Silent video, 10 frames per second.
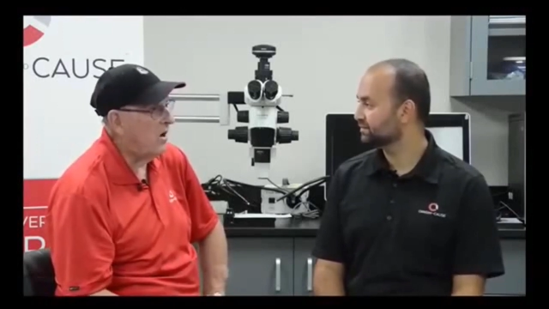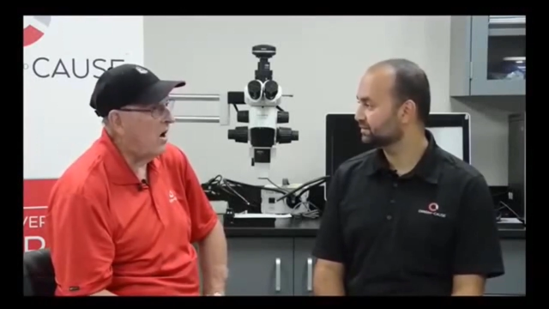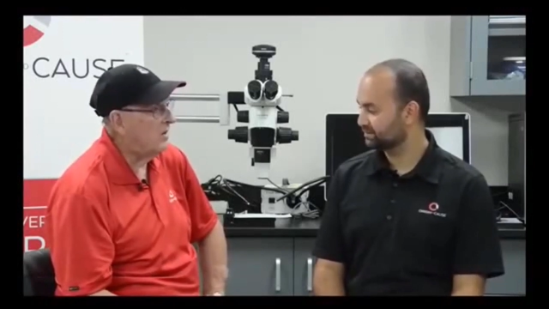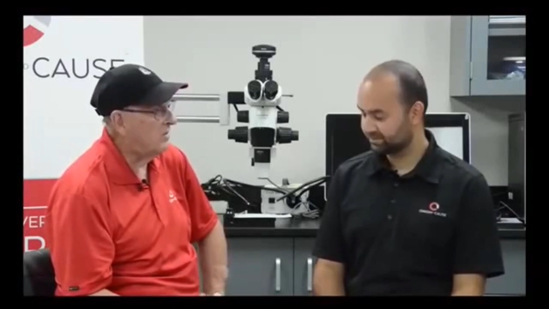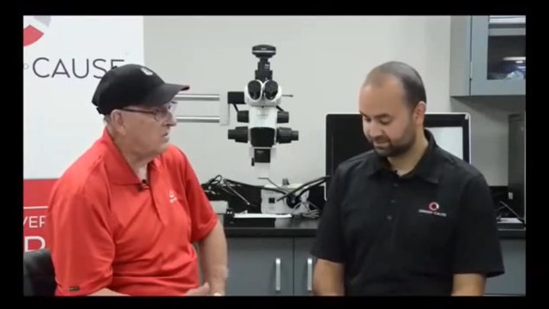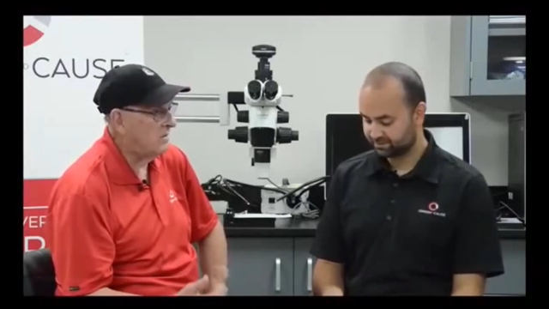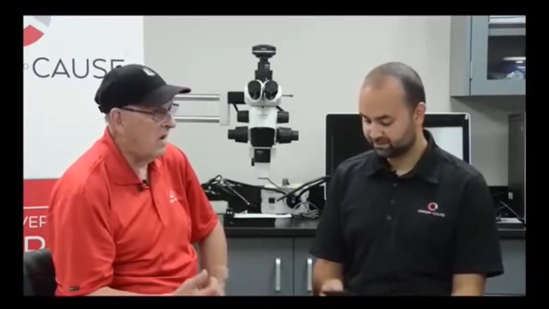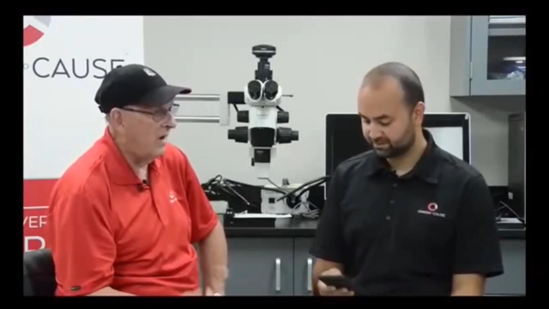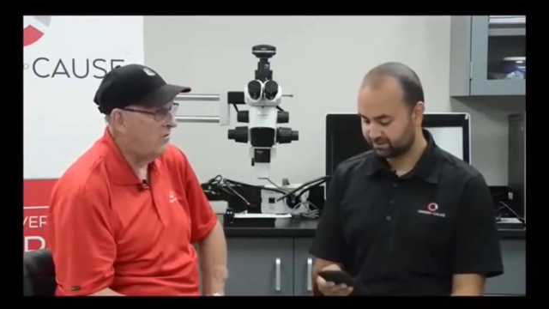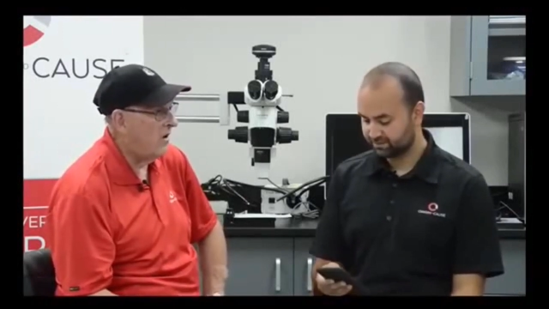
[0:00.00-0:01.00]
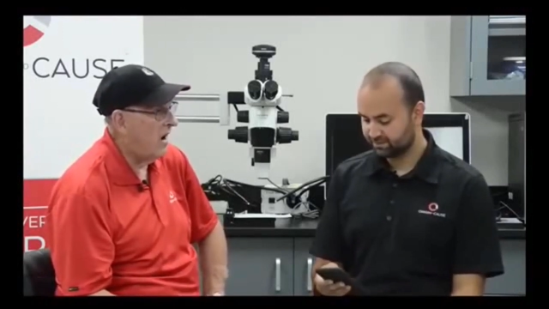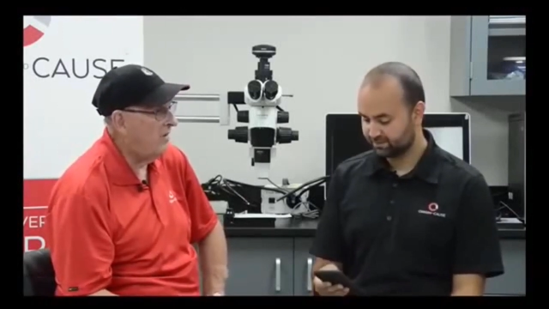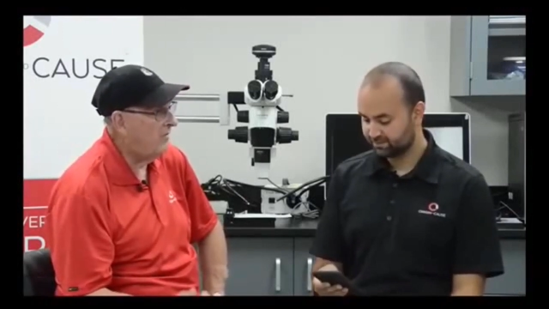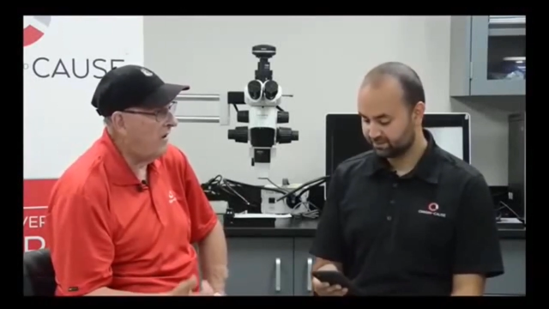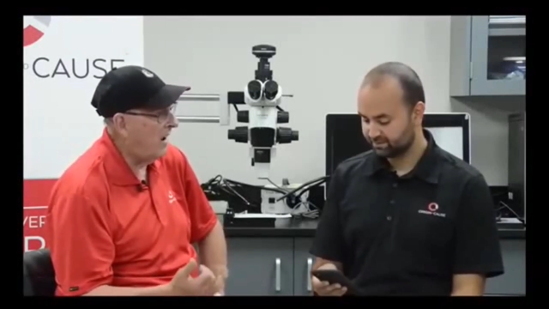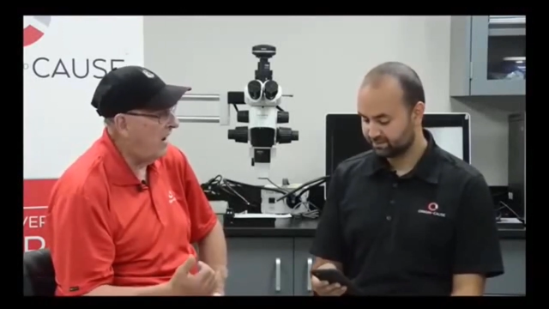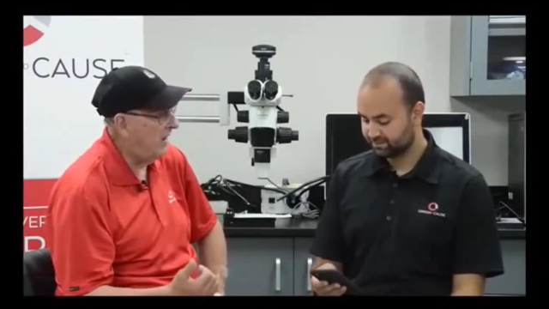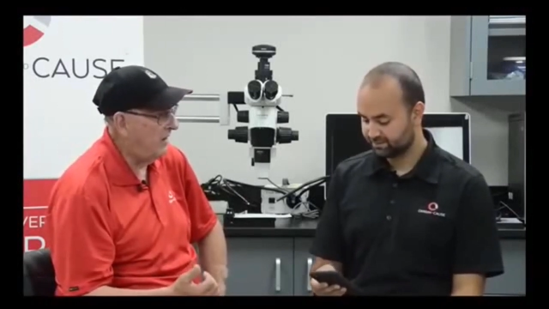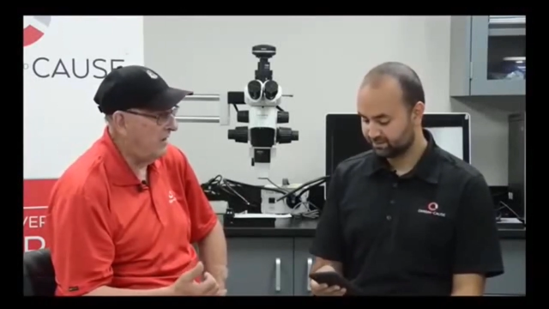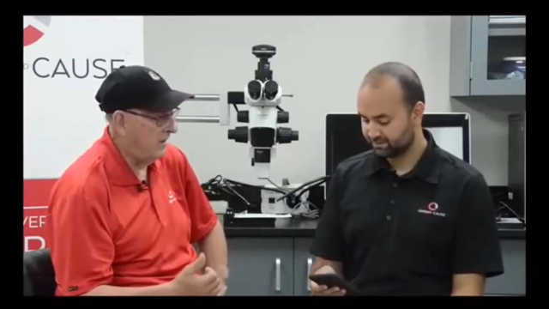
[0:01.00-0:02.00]
Speaker 1: of dogs is high drive, high,
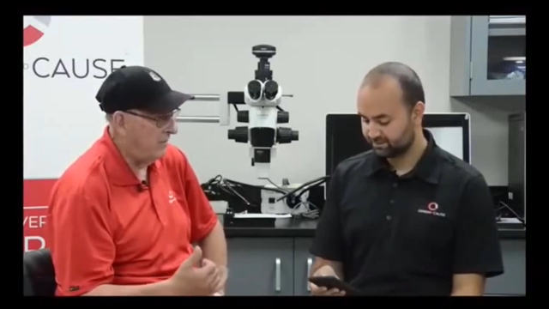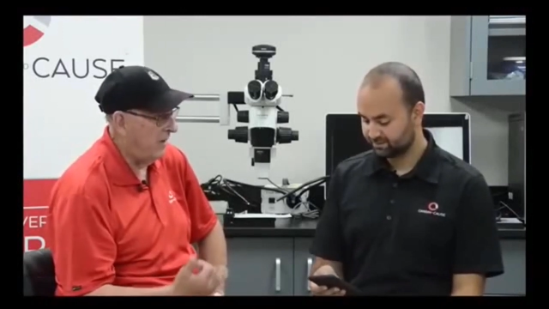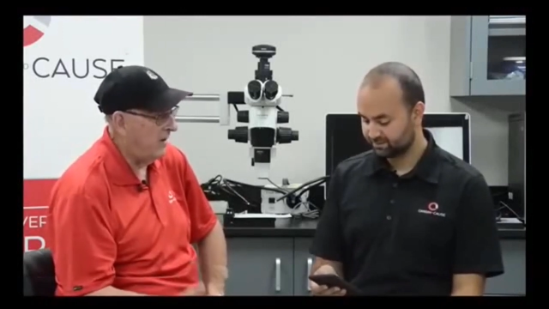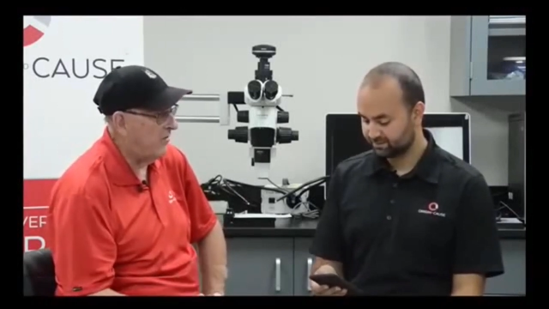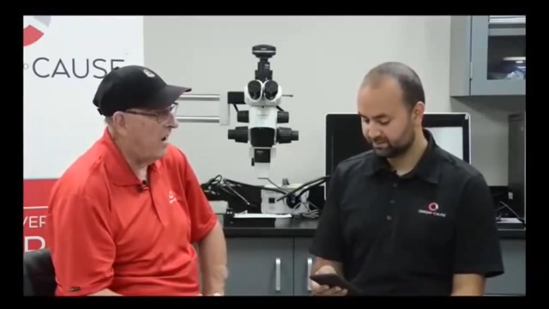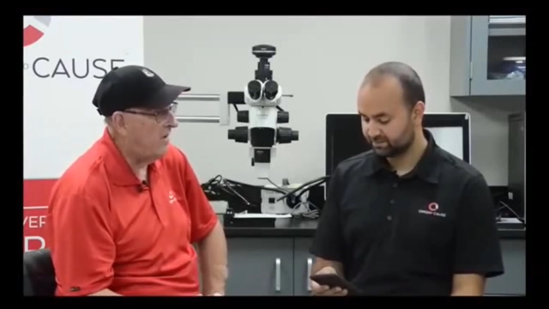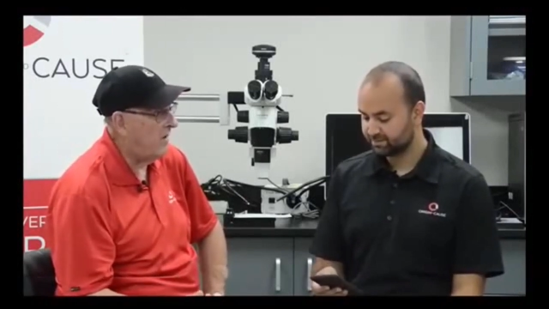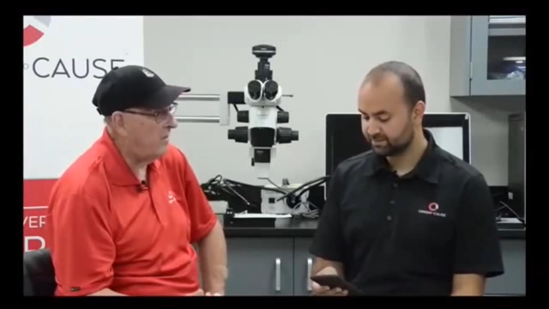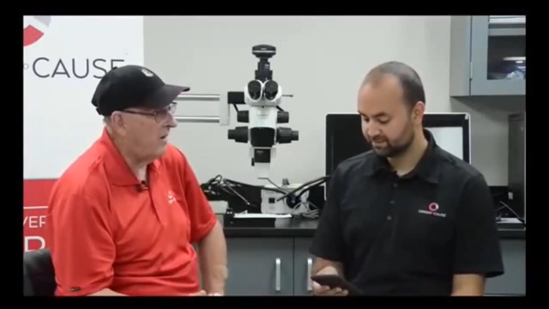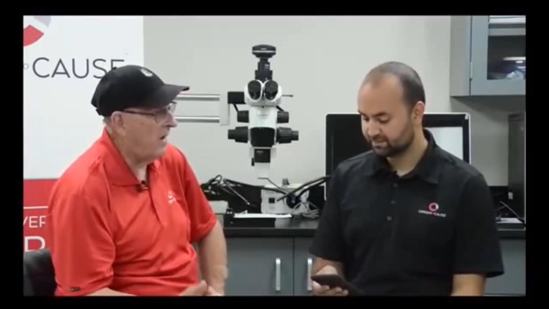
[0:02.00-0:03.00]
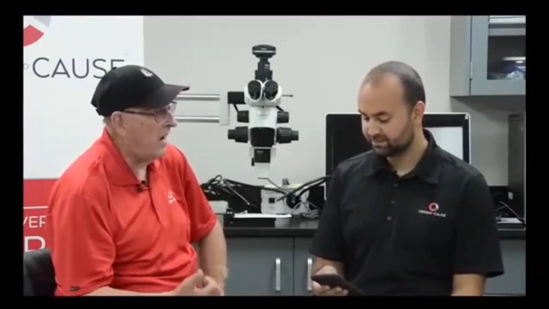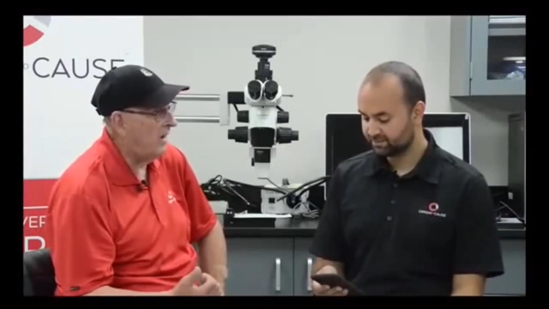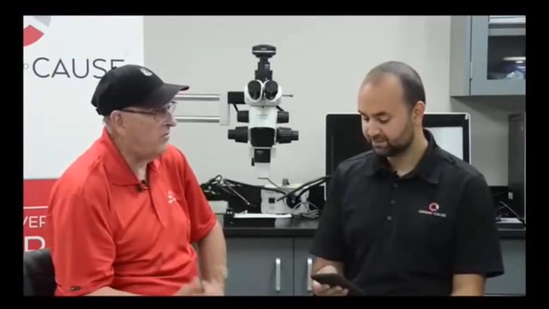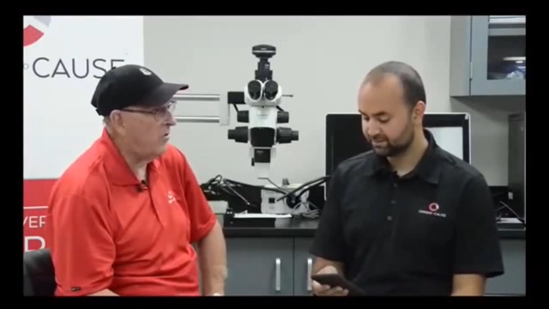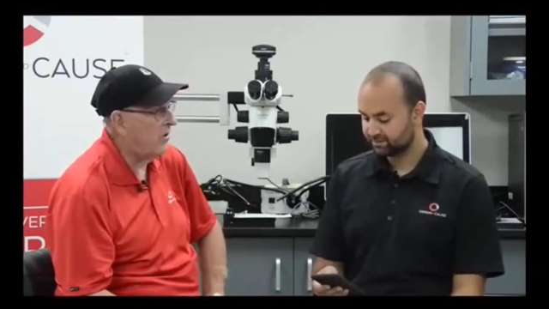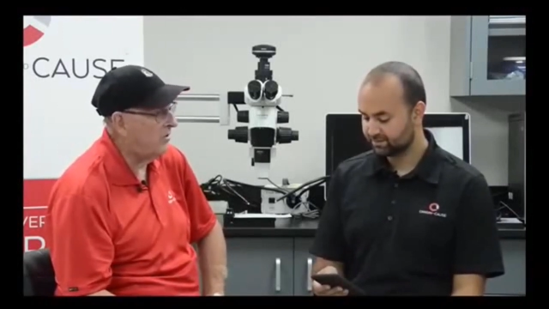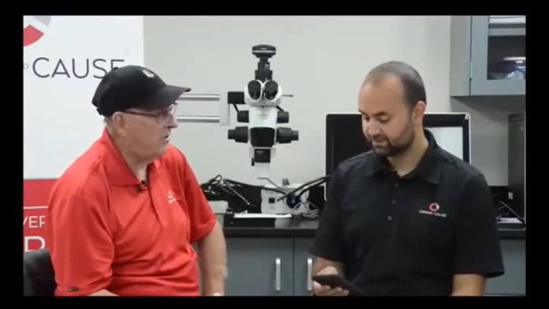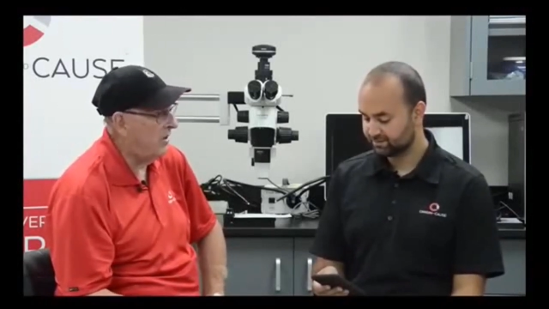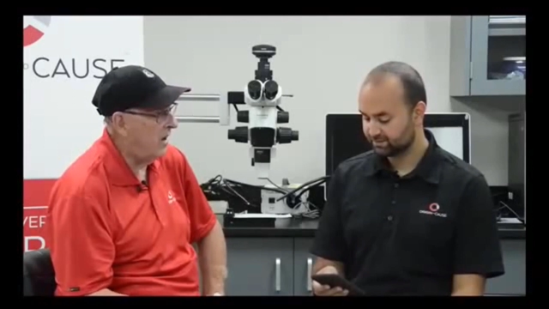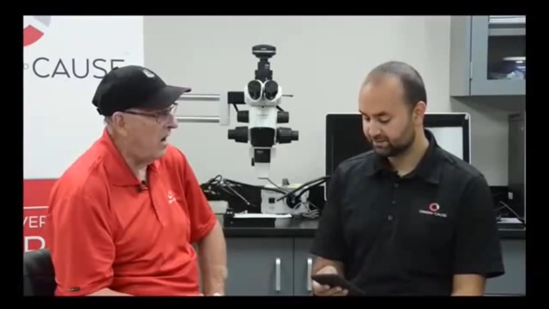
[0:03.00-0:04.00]
and, and by drive I mean high toy,
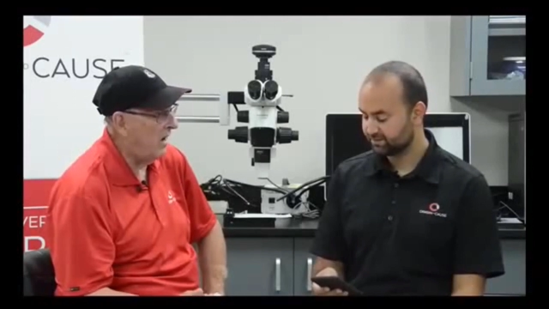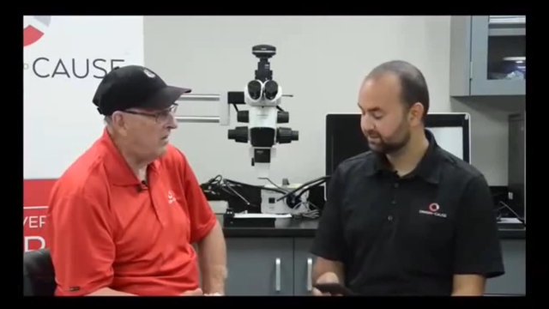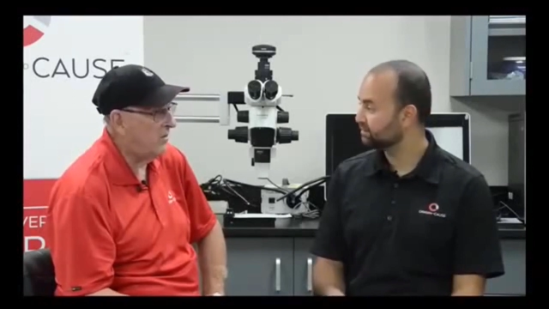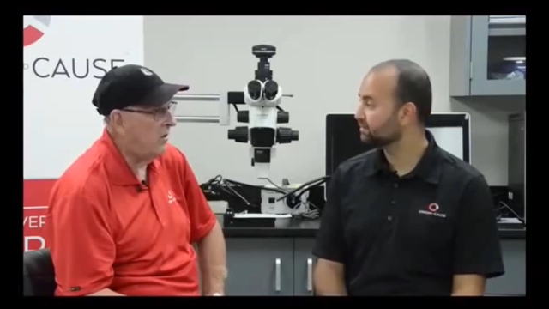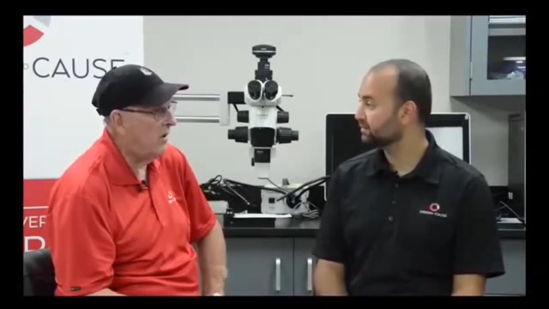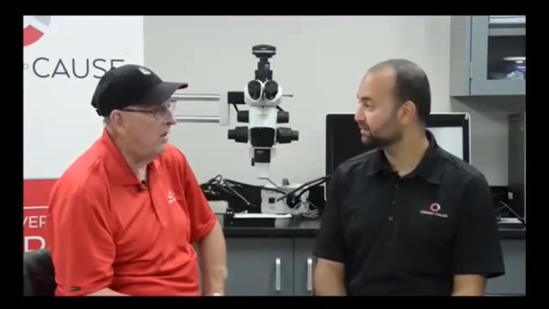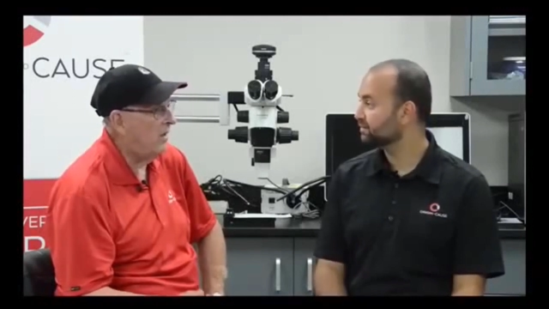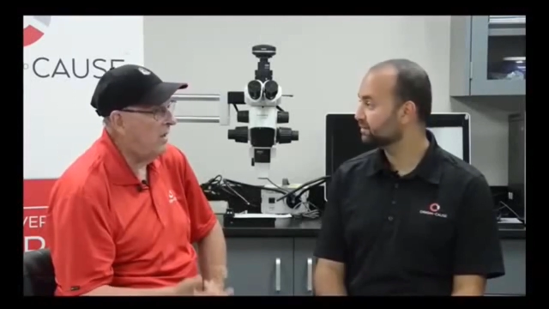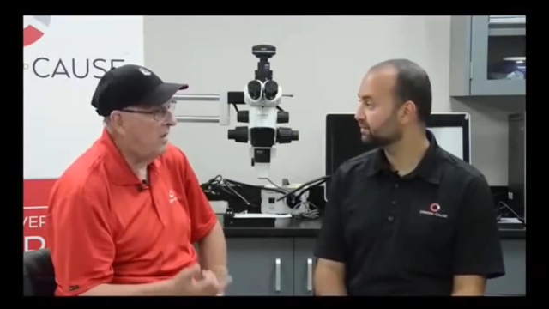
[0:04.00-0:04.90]
high toy,